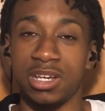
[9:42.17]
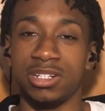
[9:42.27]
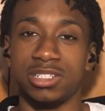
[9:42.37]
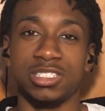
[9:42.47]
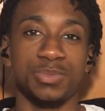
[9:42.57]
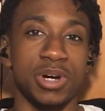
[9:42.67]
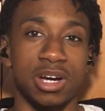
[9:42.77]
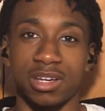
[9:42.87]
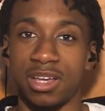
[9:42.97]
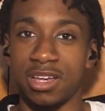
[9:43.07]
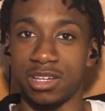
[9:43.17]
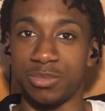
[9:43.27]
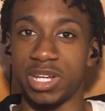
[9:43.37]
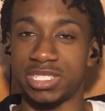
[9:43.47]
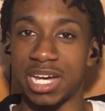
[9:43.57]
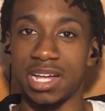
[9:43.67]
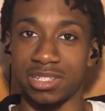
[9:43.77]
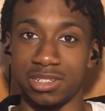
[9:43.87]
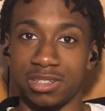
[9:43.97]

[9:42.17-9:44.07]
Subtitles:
just by your mentality.